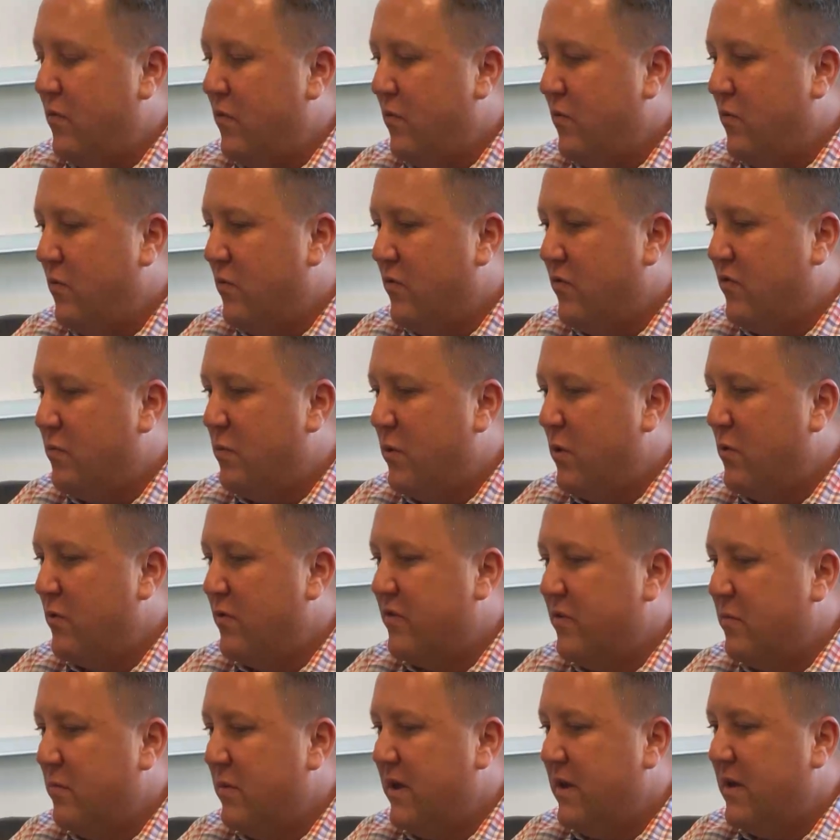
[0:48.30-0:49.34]
what
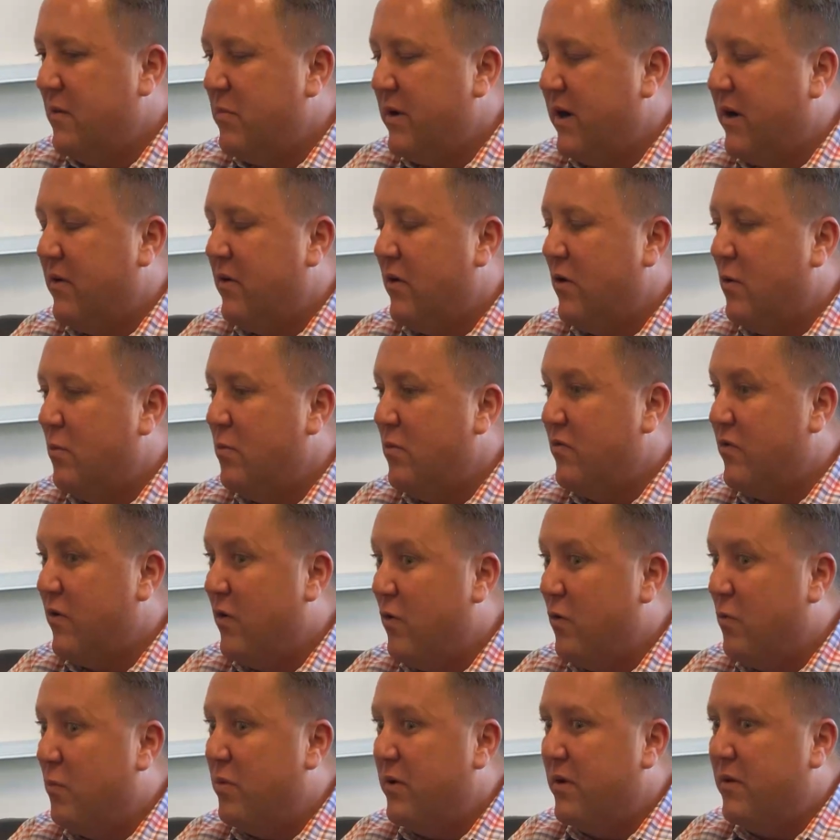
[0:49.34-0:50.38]
I think is
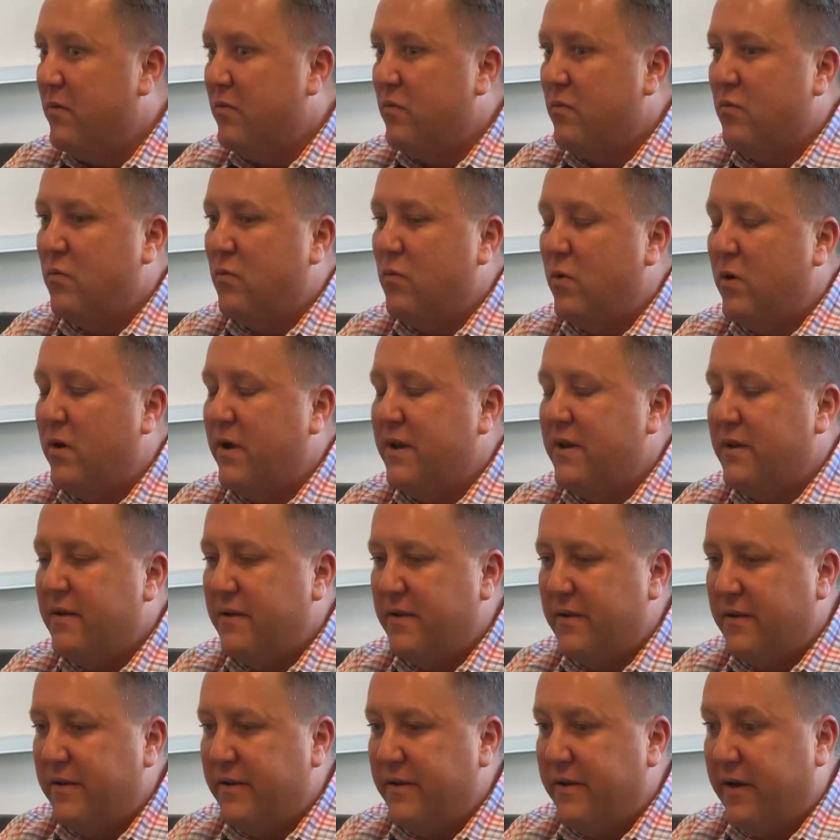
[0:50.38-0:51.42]
special and unique about it
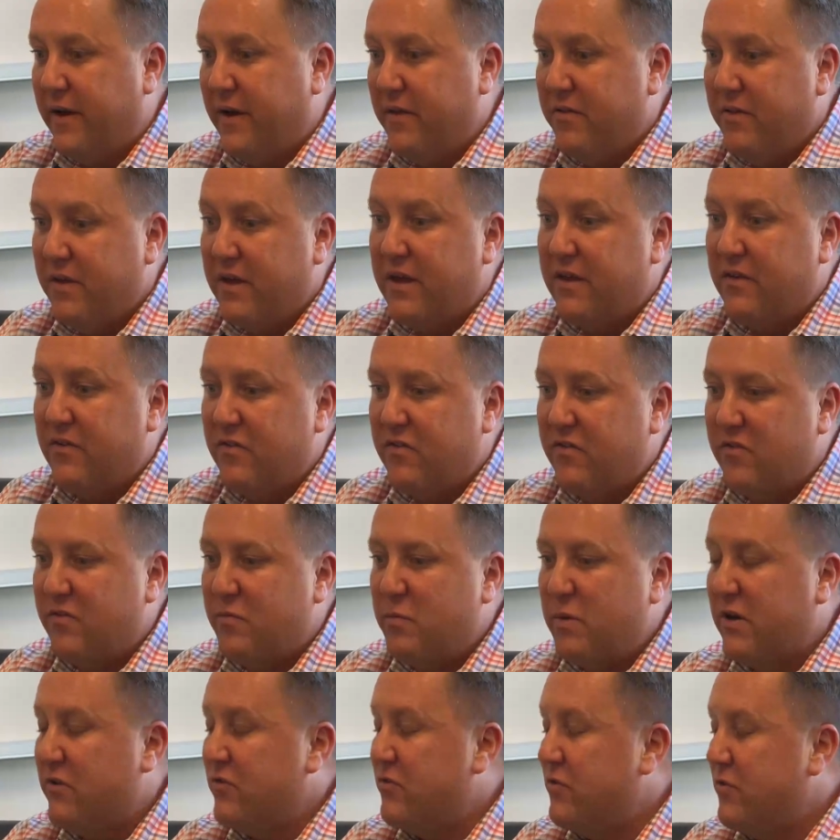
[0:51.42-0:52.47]
is
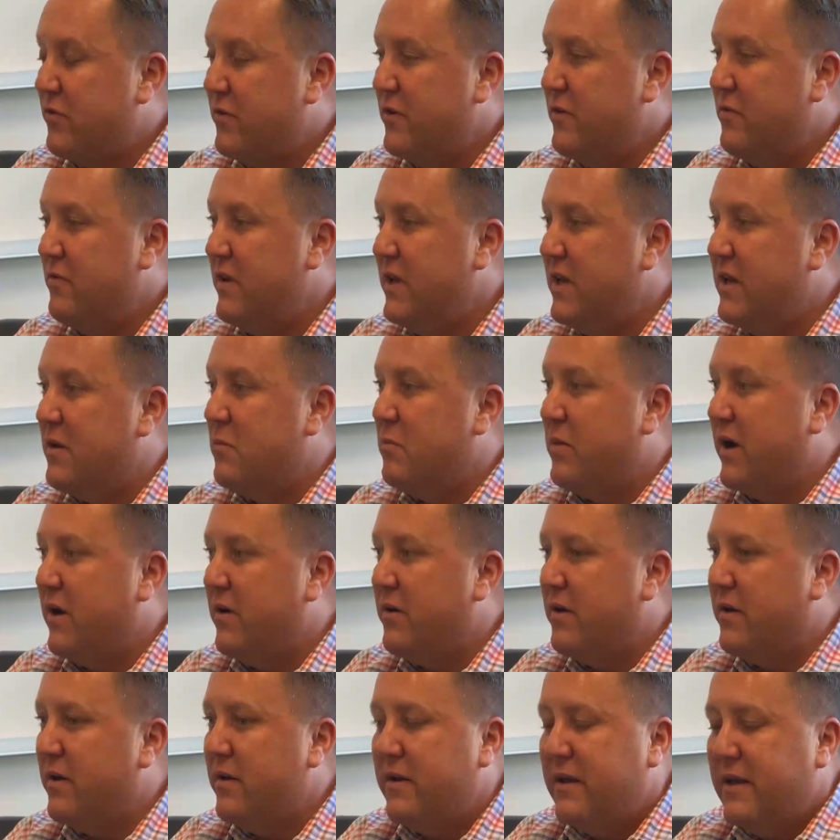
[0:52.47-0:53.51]
the immediate
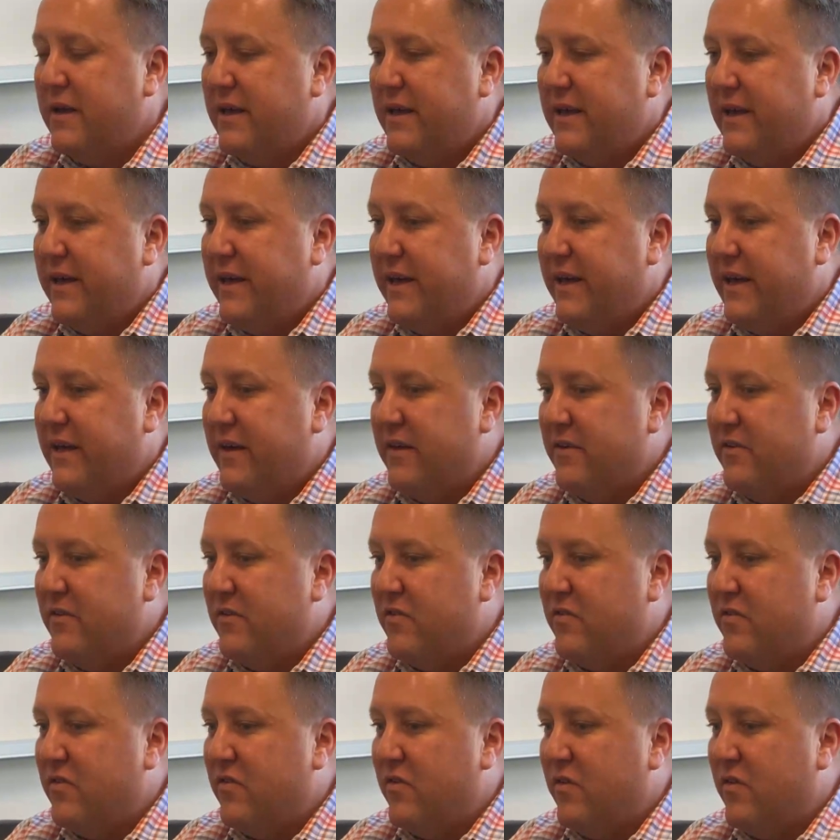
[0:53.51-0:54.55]
impact of
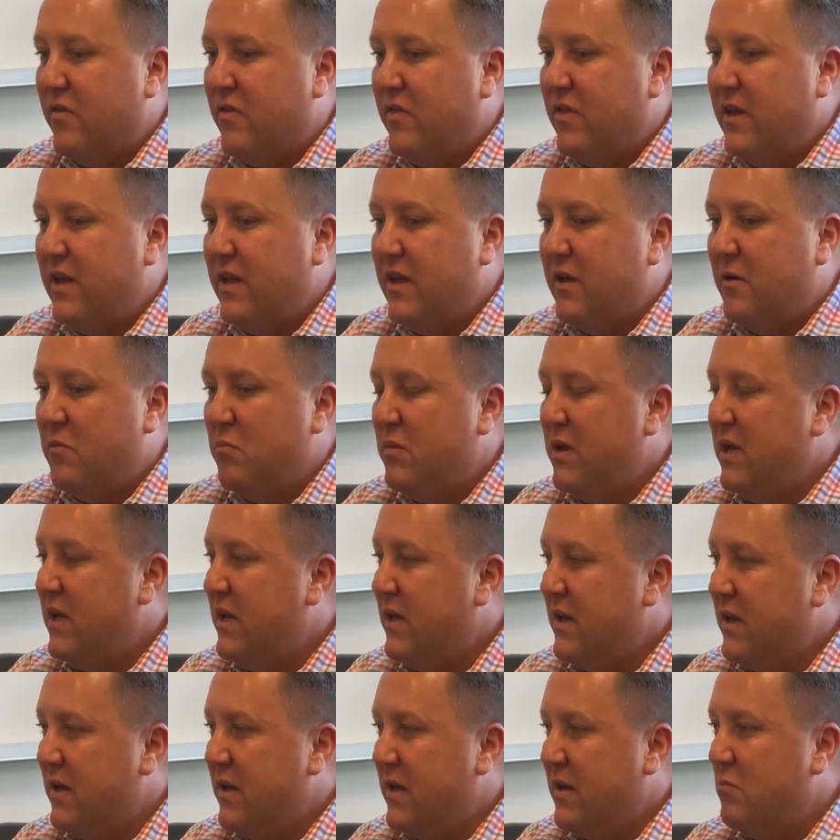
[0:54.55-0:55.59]
each dollar that's
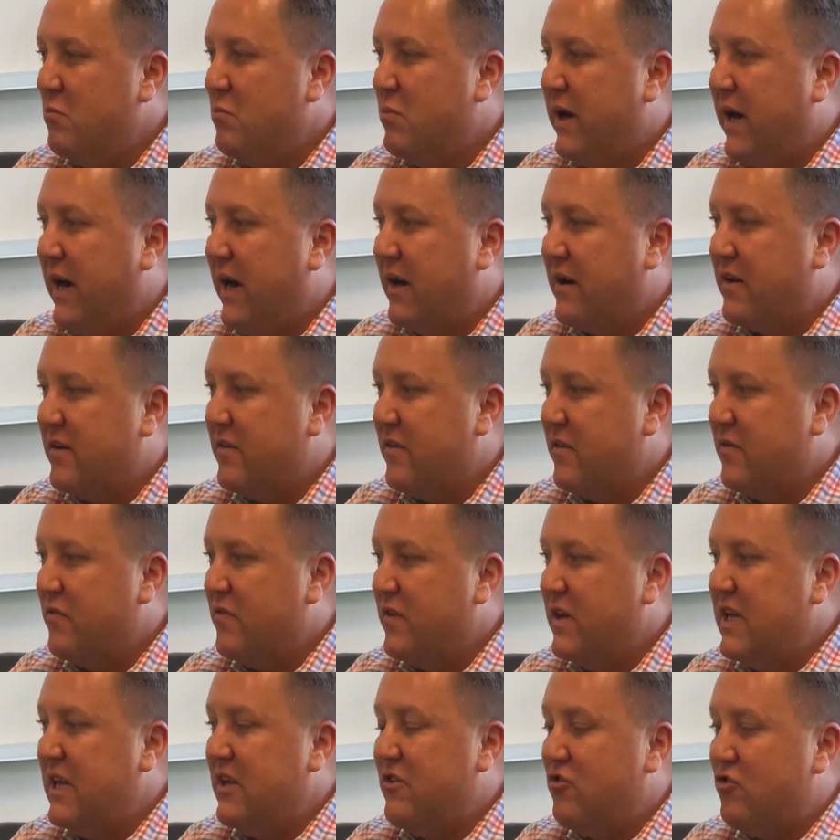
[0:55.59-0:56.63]
contributed to the
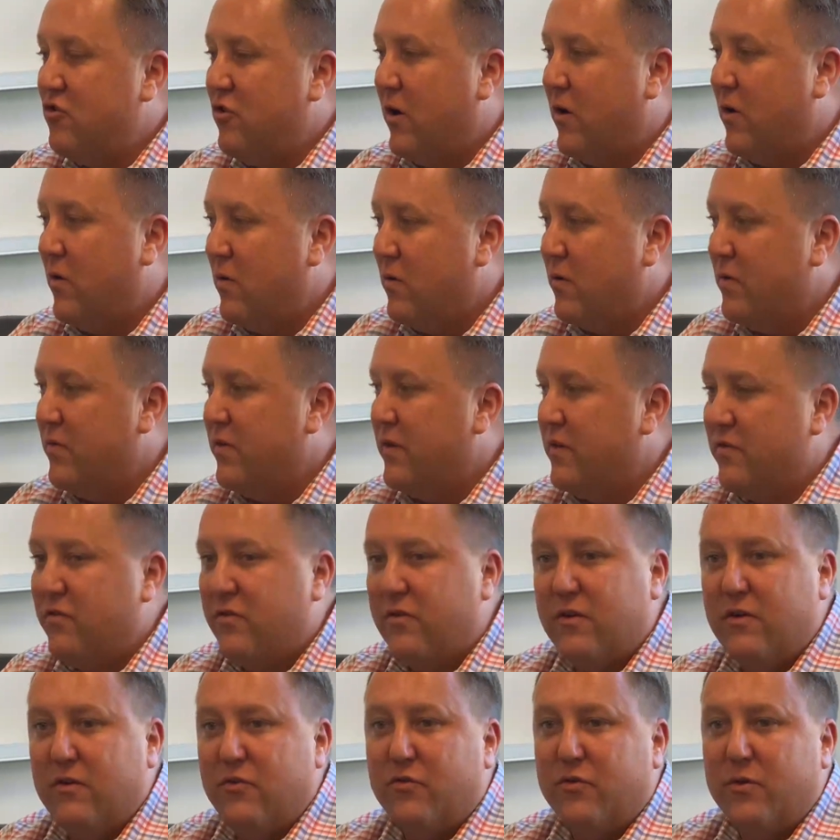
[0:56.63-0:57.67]
organization
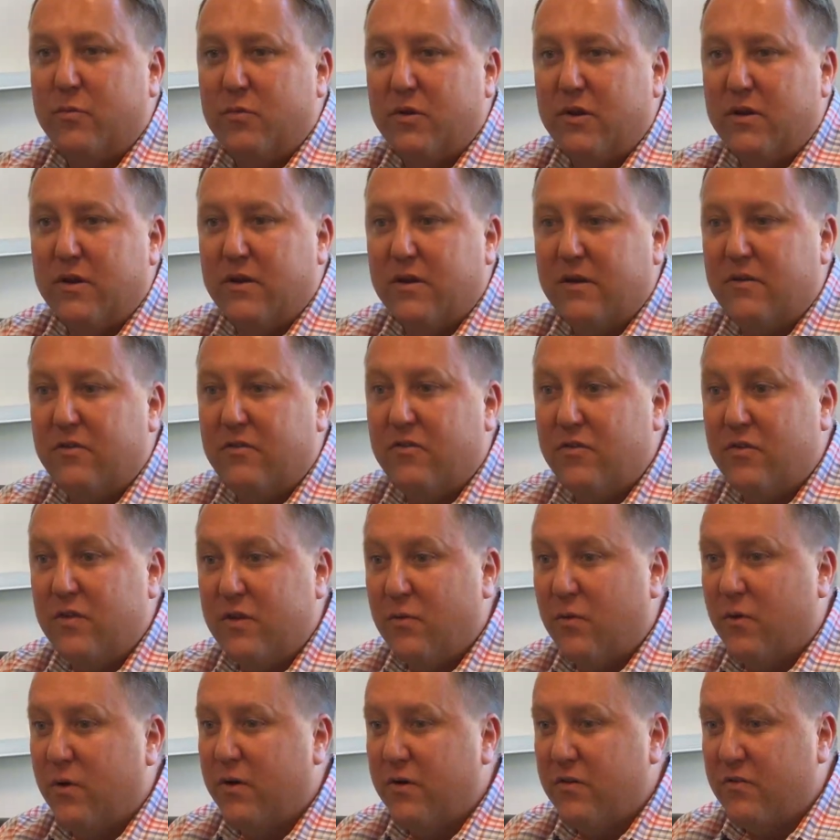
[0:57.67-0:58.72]
and when you
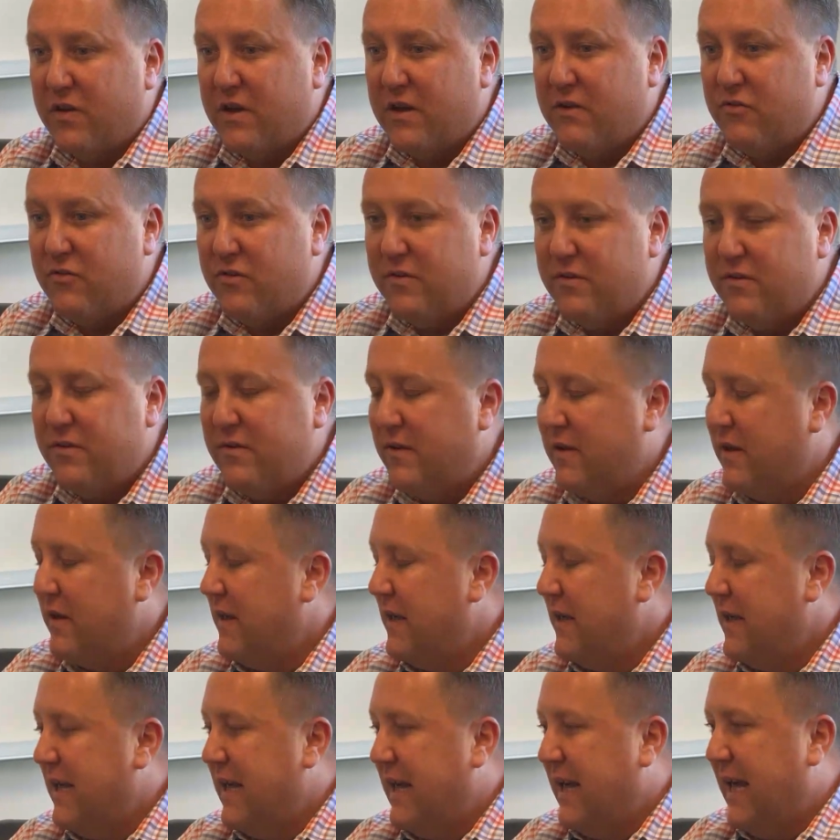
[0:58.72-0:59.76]
spend time with the,
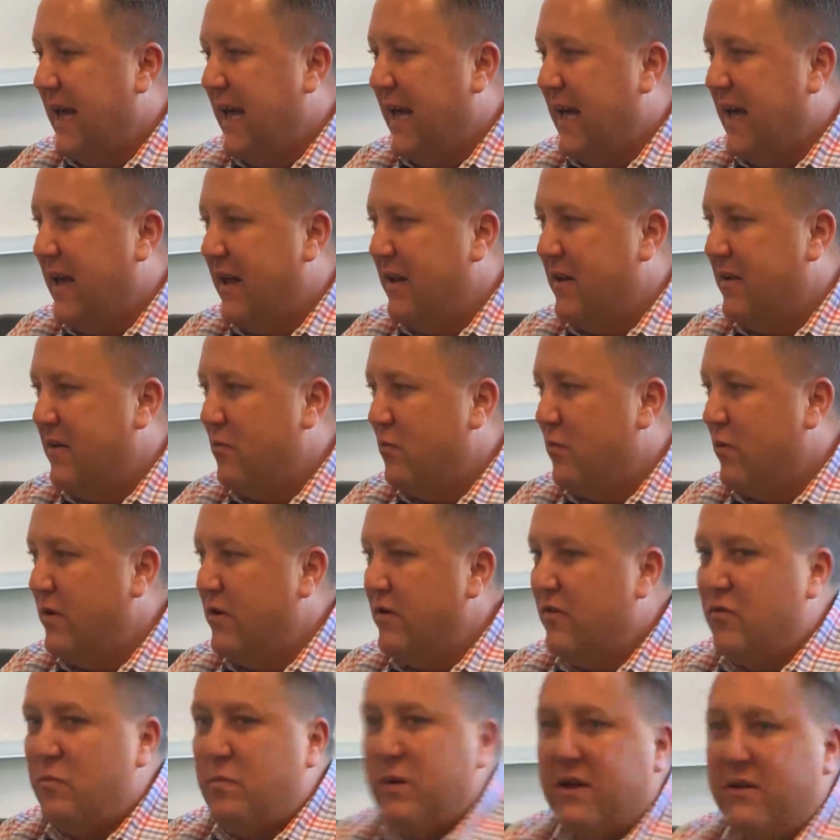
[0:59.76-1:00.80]
the leadership
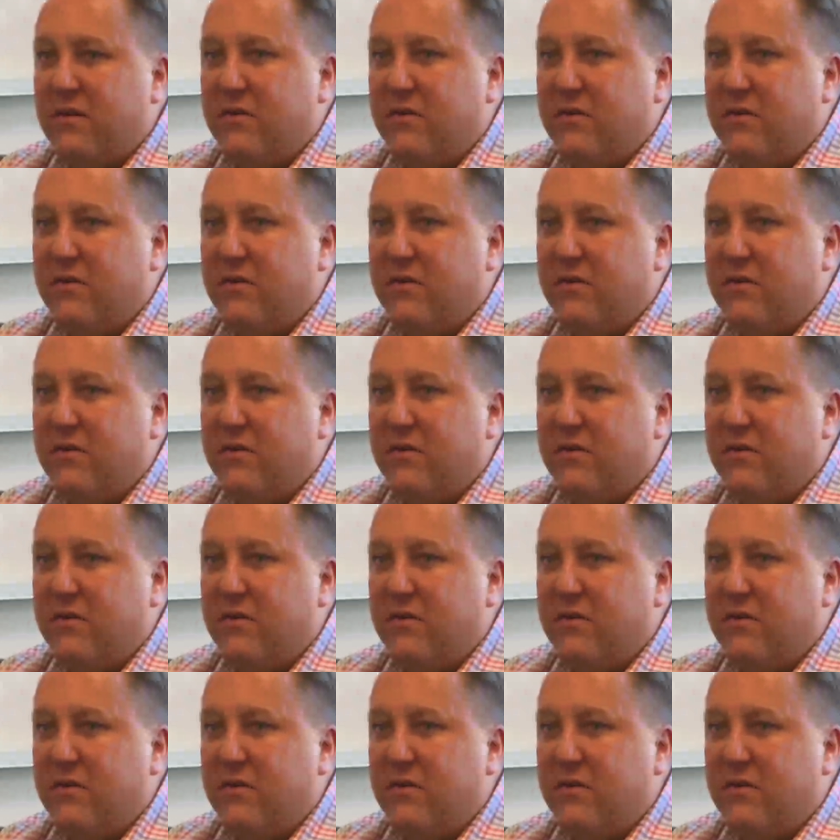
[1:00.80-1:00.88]
and you